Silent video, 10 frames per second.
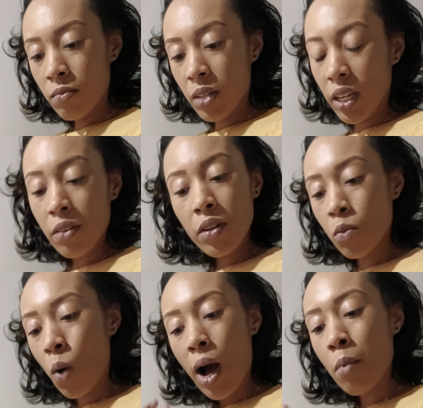even
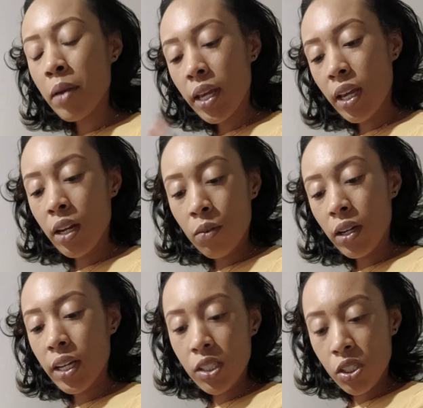while being in a
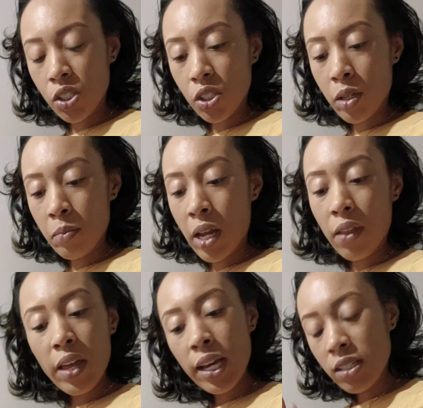relationship. Now,
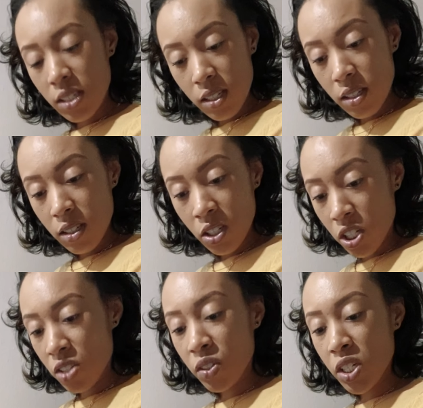that's
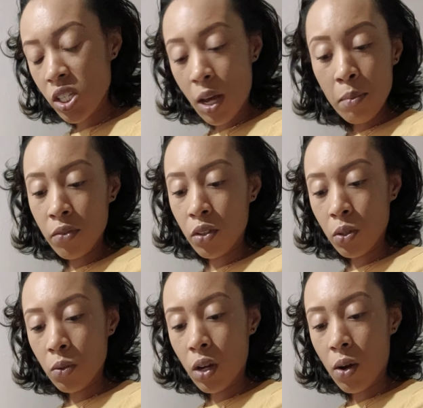just for some of
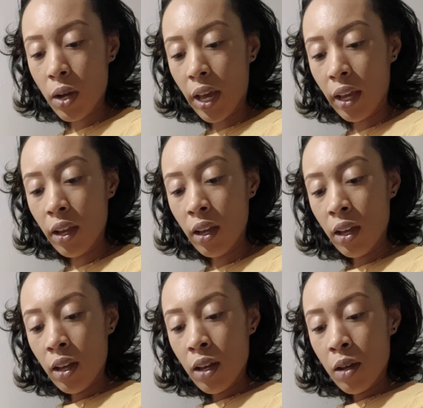you, okay?
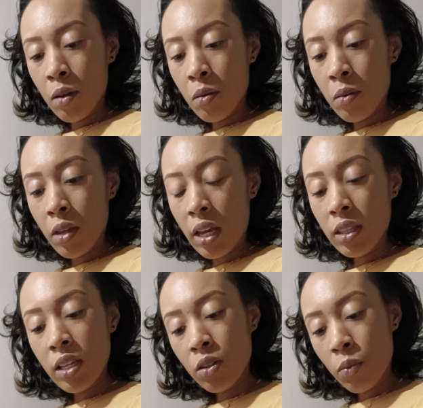And
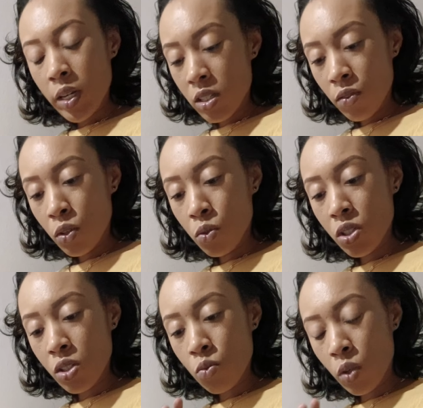then the rest of you
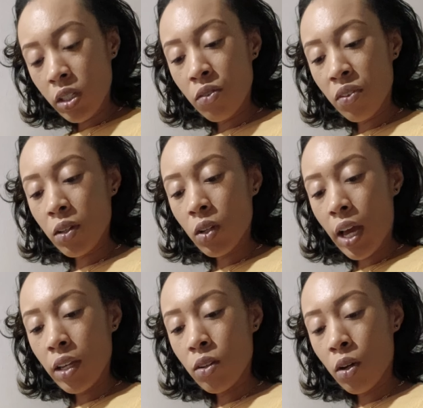just really feel
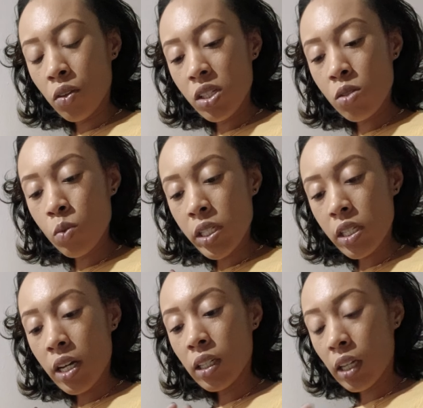like, you know, this was
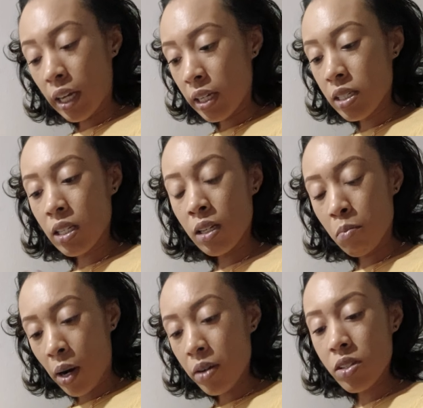a lazy
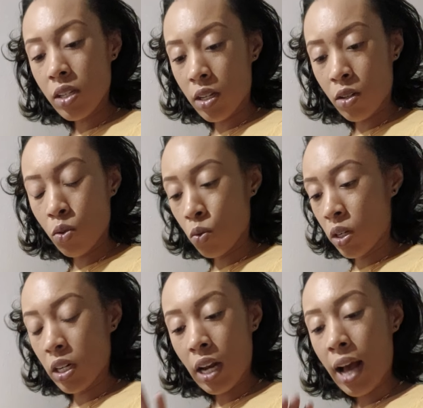person who
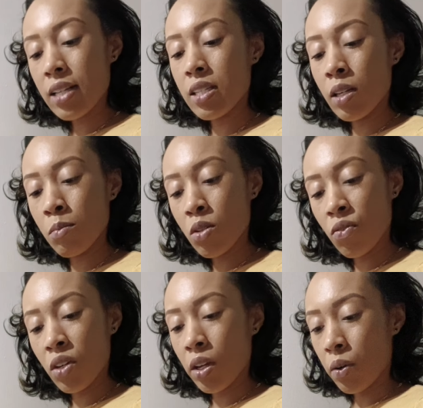could not seem to
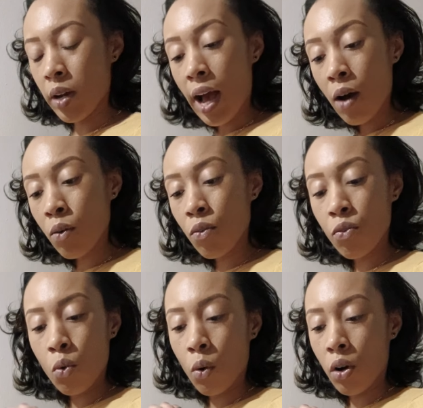figure it out
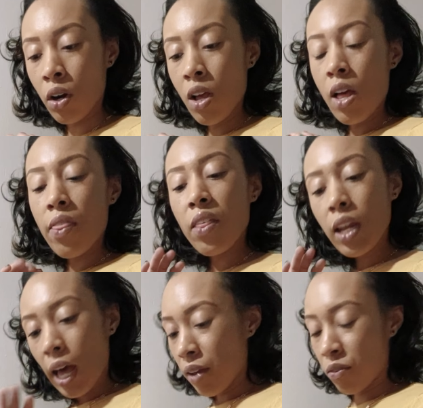for the
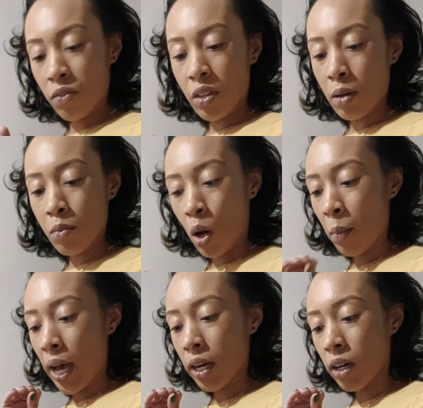life of them, no
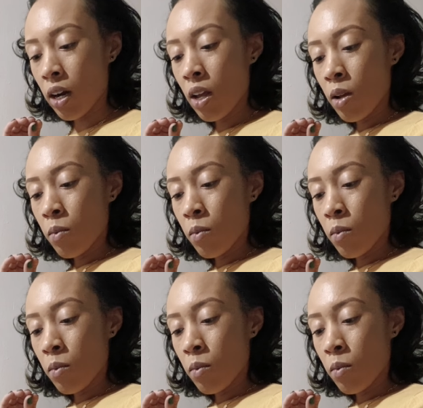matter